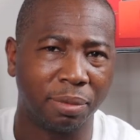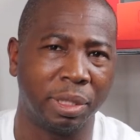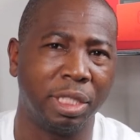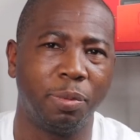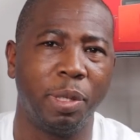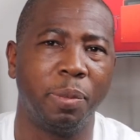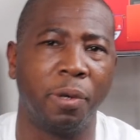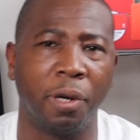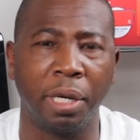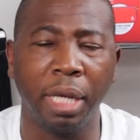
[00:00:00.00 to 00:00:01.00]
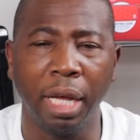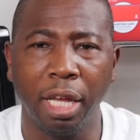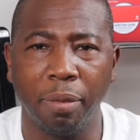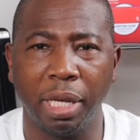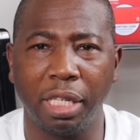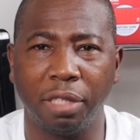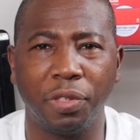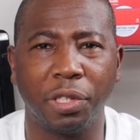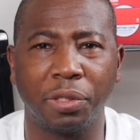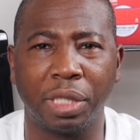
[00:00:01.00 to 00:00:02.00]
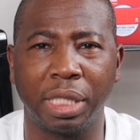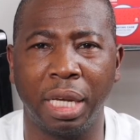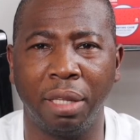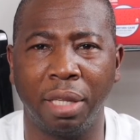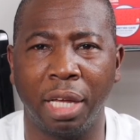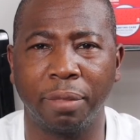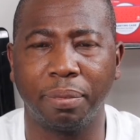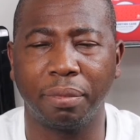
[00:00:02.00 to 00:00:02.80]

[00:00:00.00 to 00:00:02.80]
when these people are making these videos and saying that